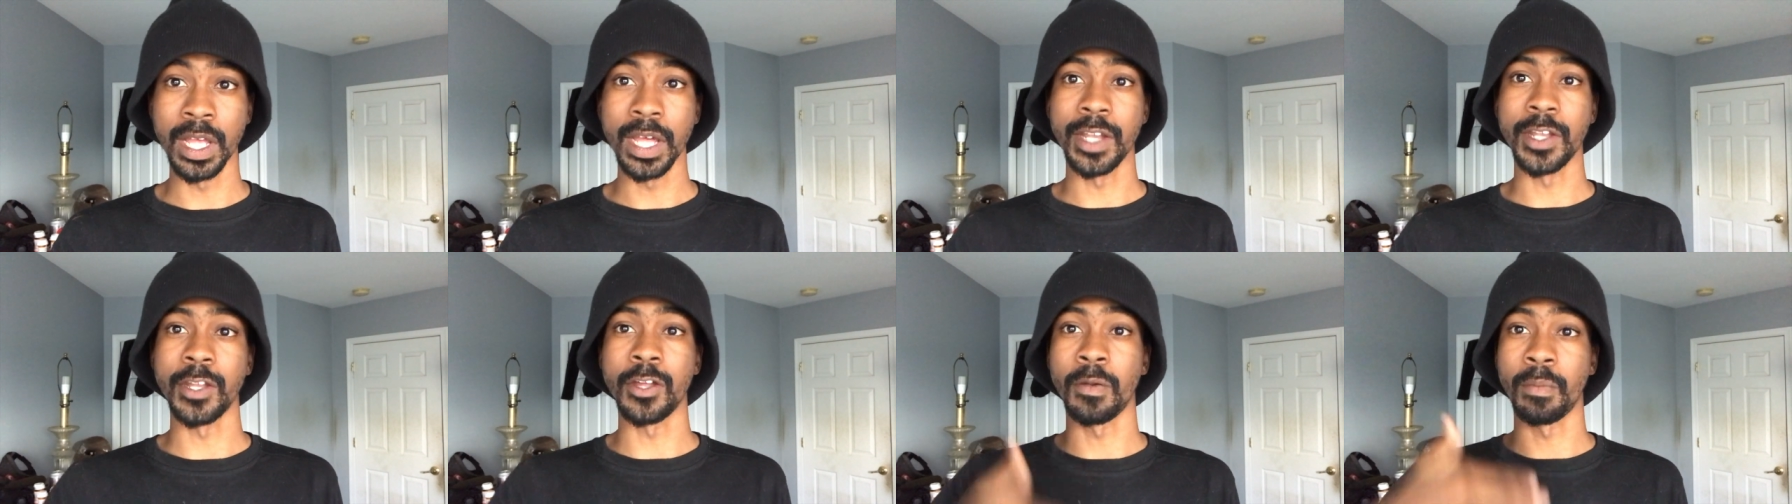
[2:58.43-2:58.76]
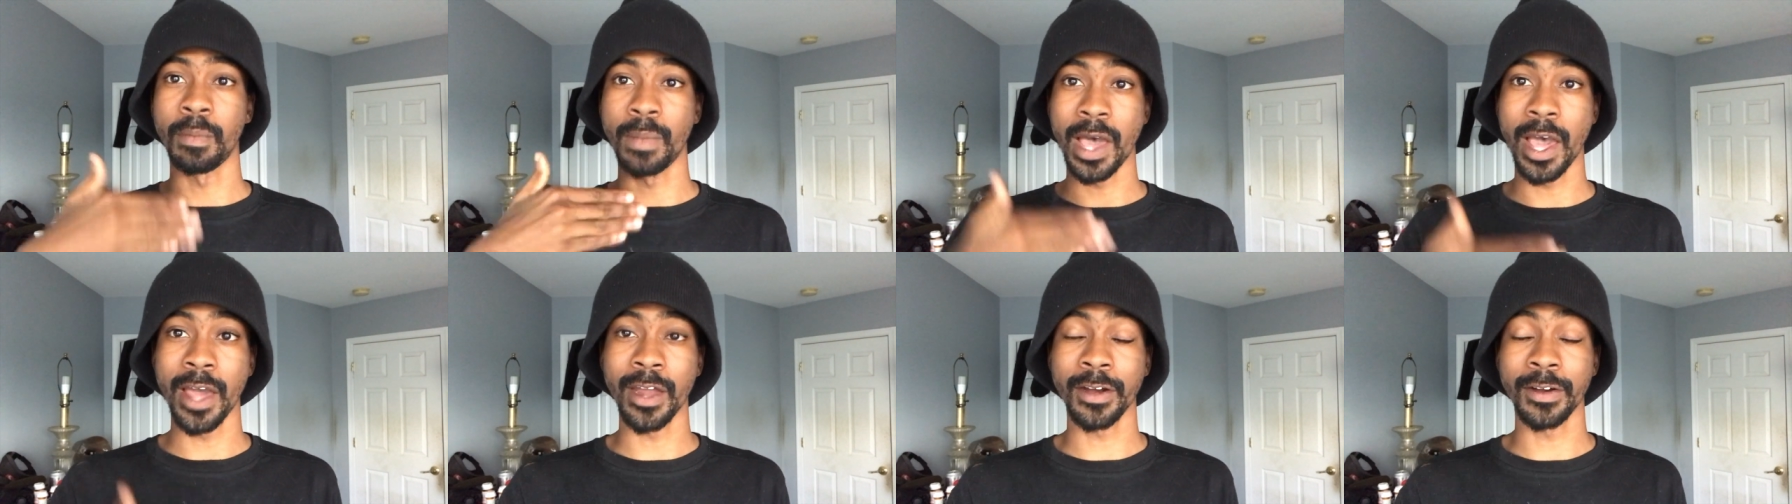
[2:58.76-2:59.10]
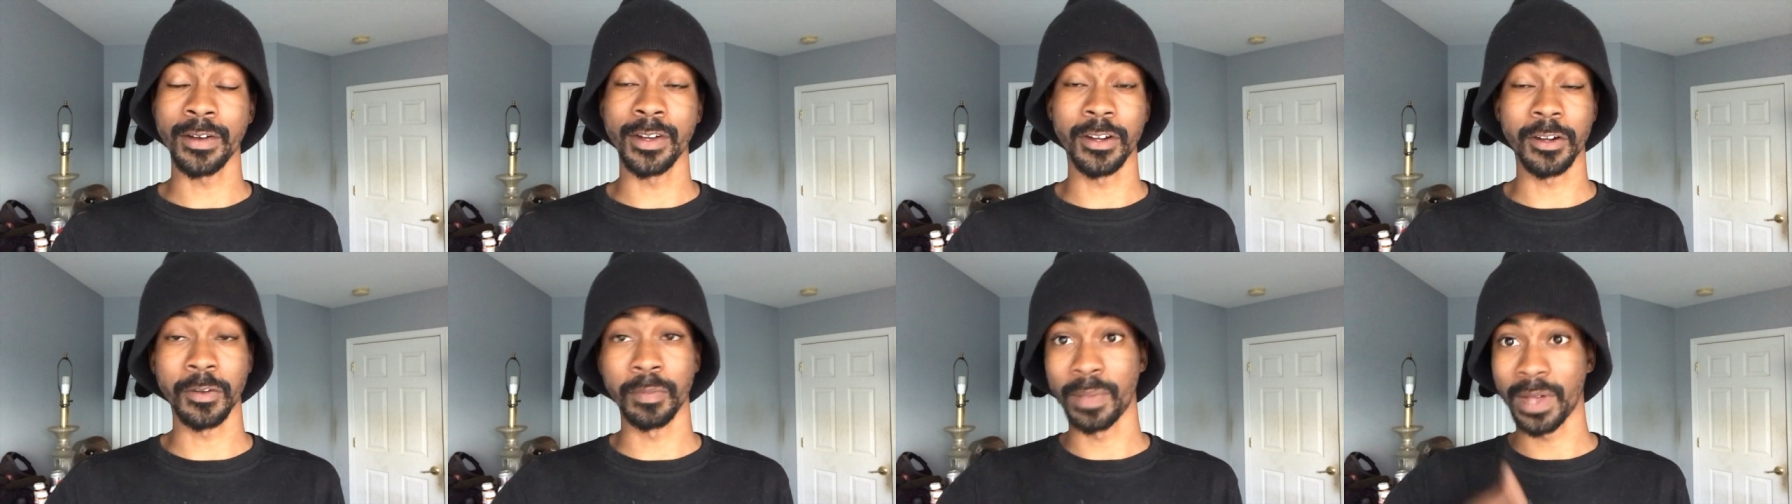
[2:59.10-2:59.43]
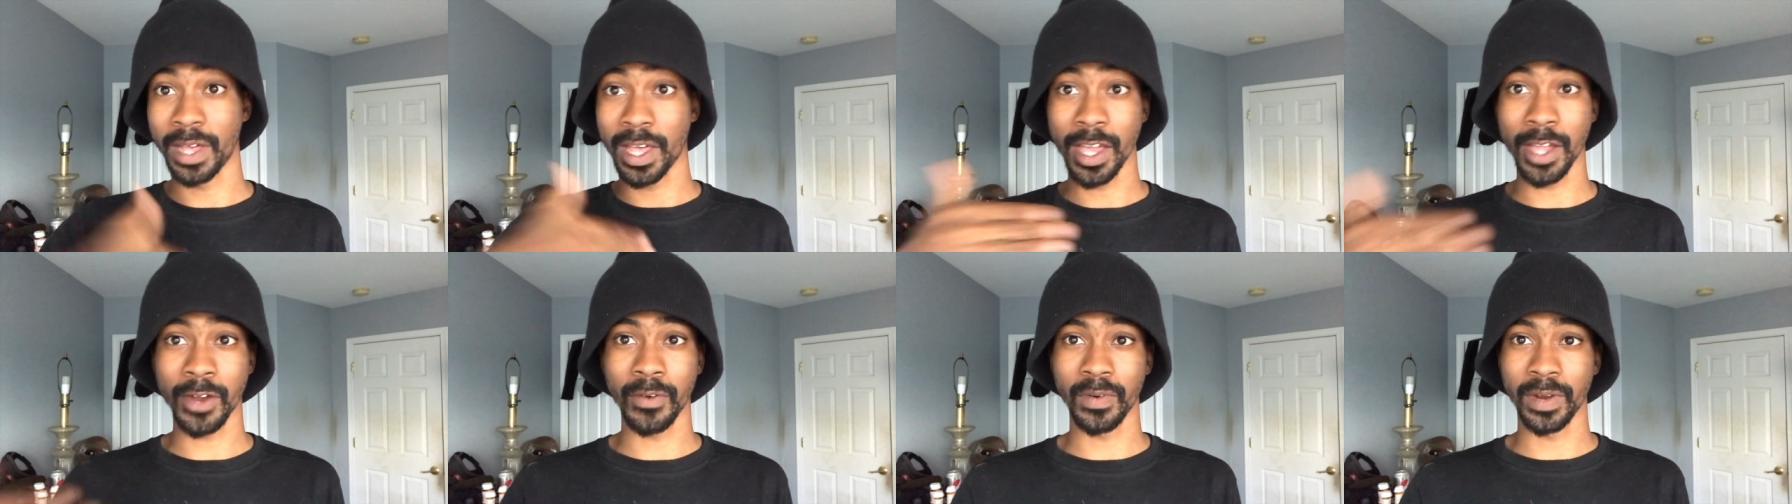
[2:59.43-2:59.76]
no matter their
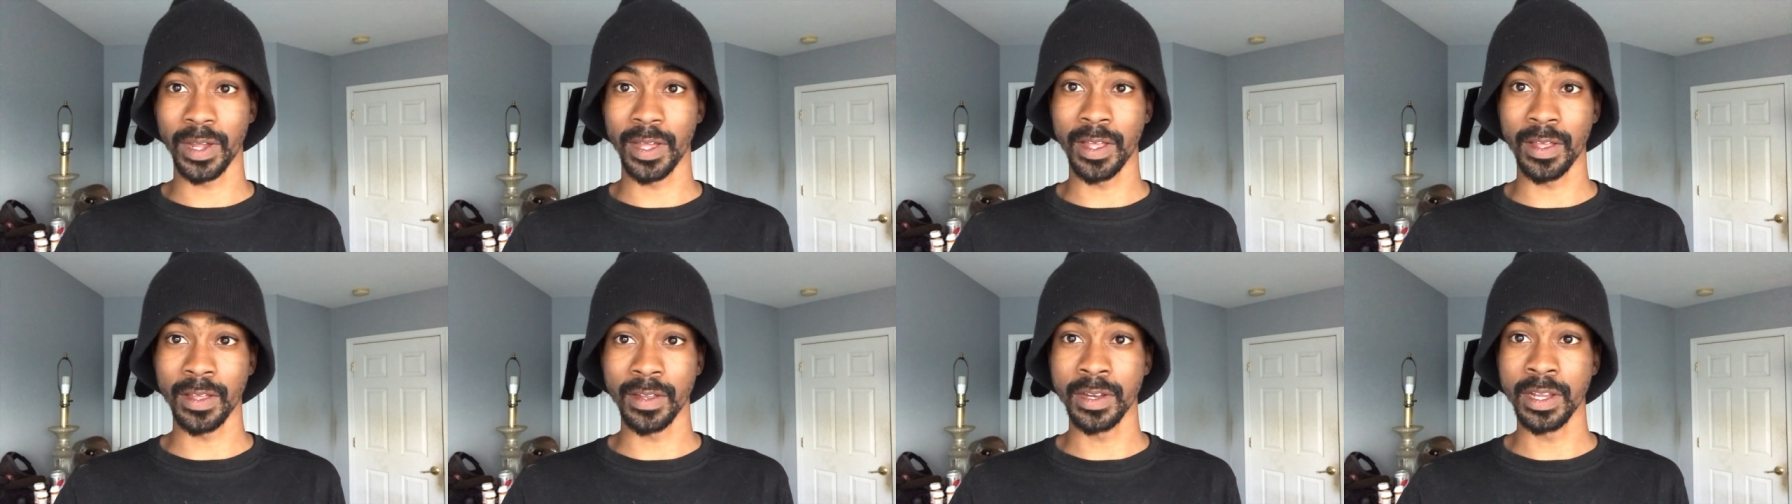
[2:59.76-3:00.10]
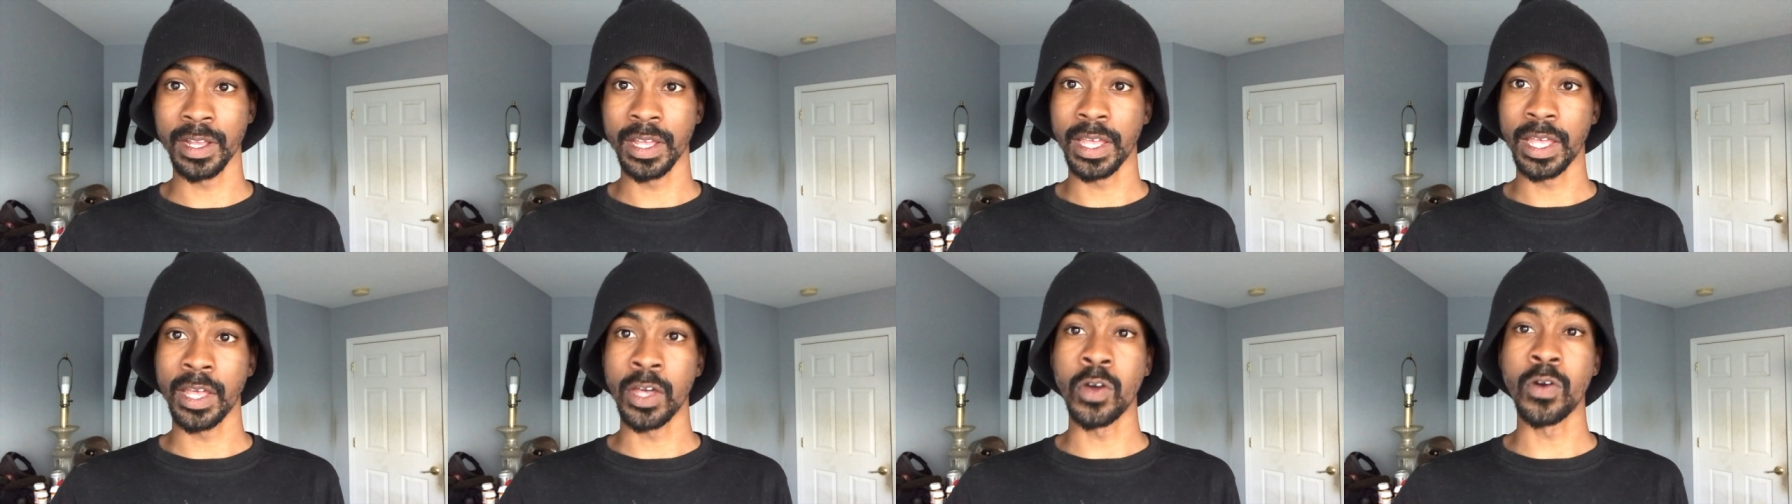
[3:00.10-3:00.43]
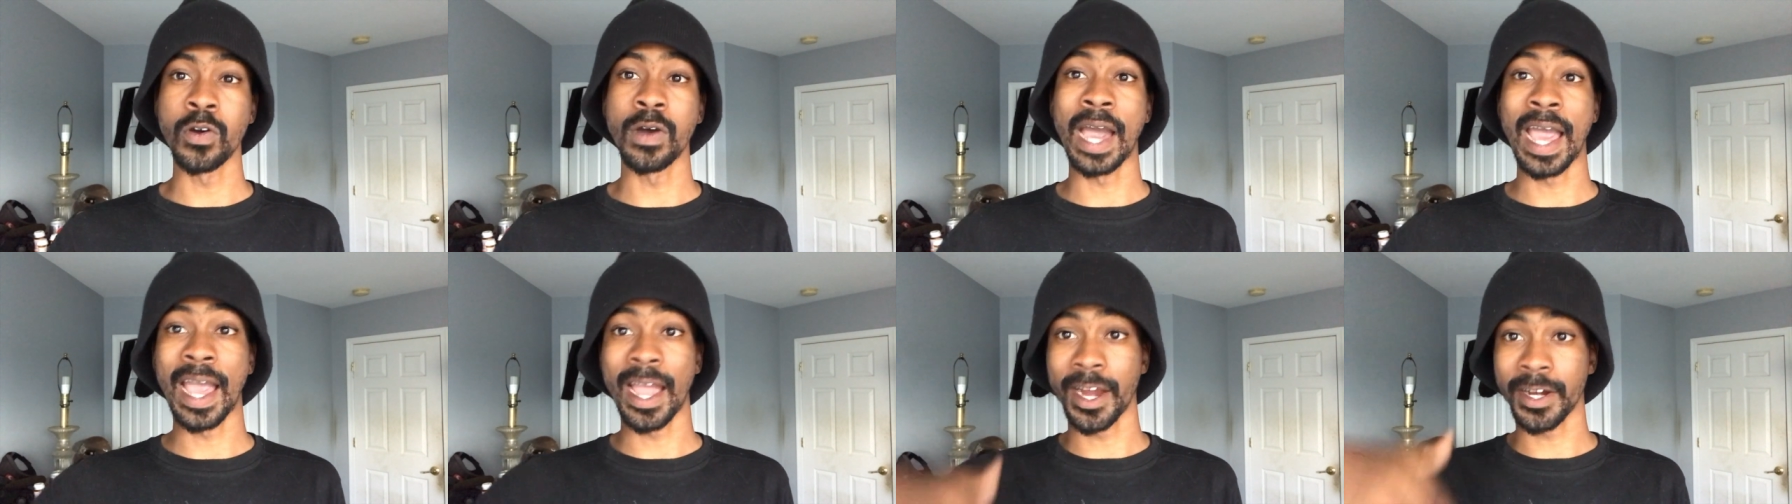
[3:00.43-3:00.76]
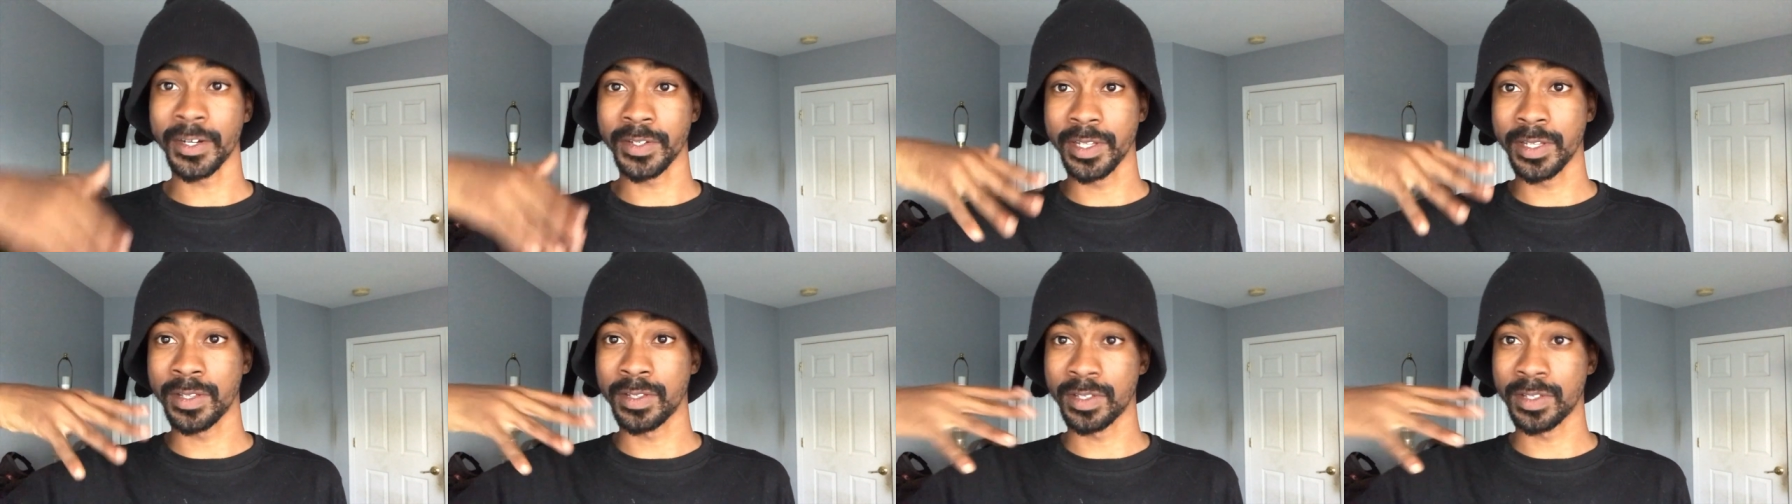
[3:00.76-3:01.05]
background, who actually